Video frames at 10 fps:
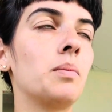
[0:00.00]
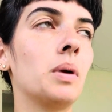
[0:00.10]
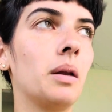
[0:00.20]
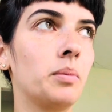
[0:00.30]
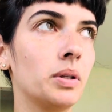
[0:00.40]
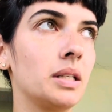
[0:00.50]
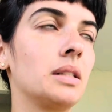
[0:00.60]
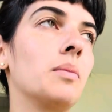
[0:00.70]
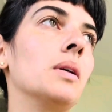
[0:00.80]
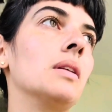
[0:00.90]
and
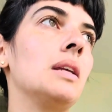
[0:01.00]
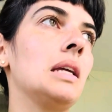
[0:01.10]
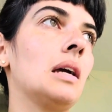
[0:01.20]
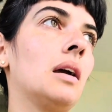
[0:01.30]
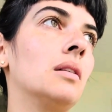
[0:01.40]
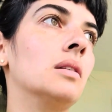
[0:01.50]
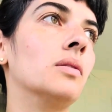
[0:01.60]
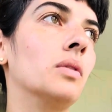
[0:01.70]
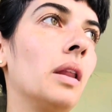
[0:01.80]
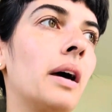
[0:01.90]
predictability and
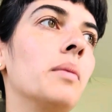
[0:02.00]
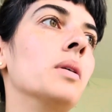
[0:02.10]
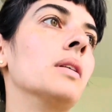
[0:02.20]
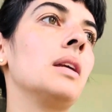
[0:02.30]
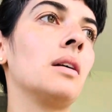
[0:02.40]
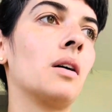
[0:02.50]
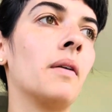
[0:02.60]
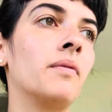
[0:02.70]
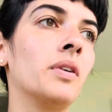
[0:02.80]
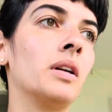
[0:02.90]
reliability and
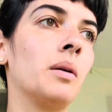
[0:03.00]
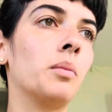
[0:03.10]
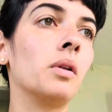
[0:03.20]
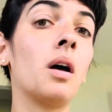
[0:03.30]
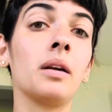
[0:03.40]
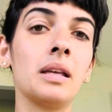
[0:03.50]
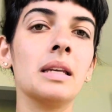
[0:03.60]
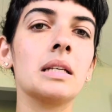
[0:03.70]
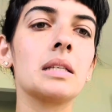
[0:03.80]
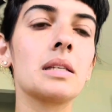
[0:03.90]
comfort and
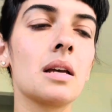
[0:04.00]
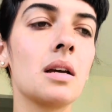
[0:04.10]
belongingness